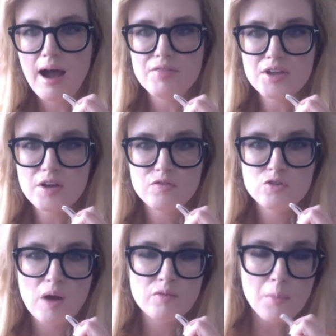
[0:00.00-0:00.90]
I think if
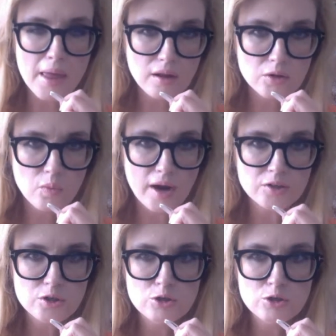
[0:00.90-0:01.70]
you have a male director,